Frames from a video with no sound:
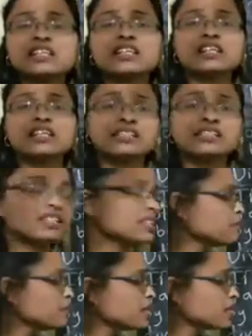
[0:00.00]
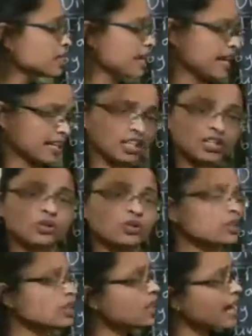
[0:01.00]
digit number, get the
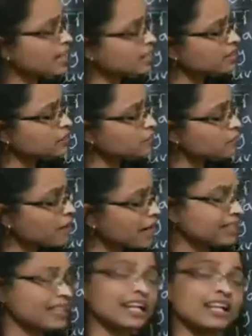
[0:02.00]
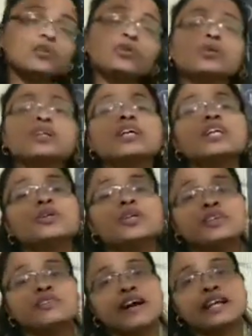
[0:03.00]
total, and by that total you
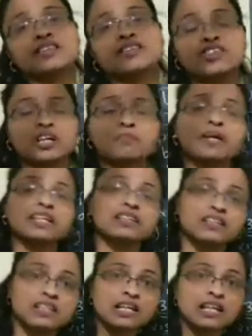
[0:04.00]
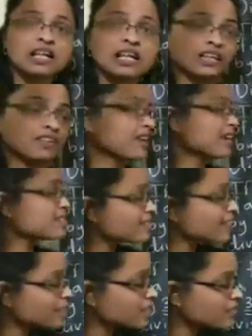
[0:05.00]
divide and check by 3. If
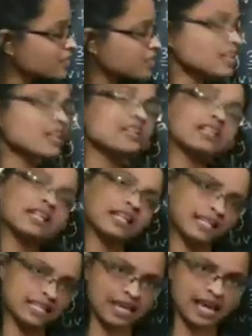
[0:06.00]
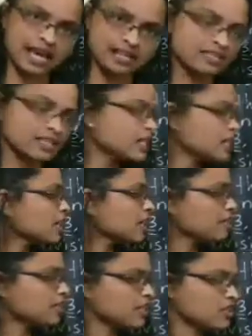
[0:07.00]
exact division, yes. If
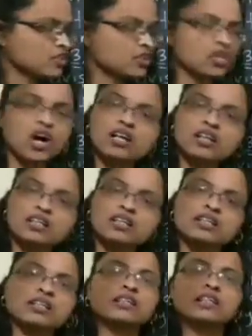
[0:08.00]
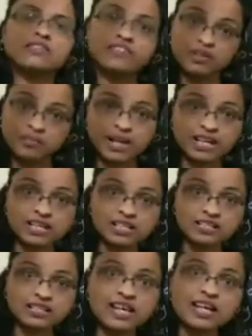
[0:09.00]
it is not, if remainder is
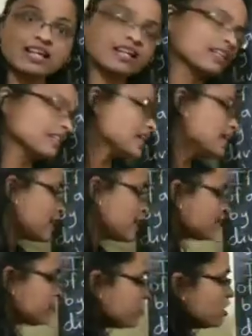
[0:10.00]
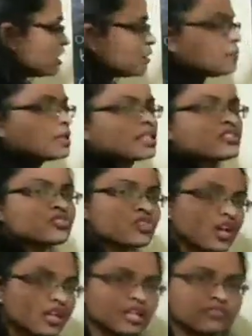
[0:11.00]
there, then that full number is
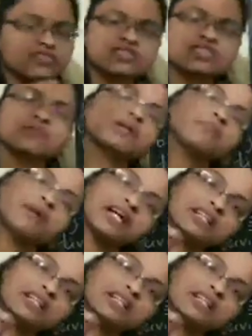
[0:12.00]
not divisible by